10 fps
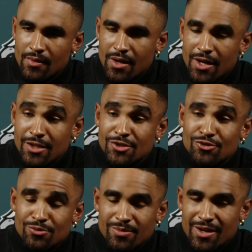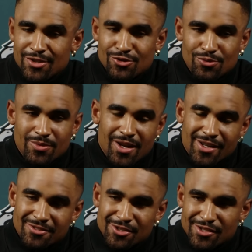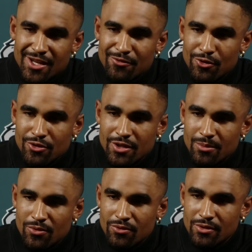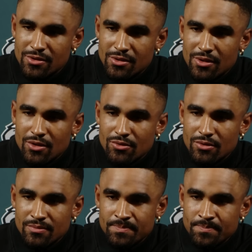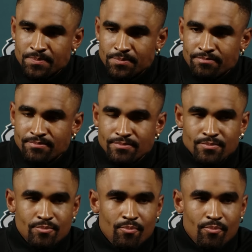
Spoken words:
I assume not, because I haven't heard that before, so I don't know.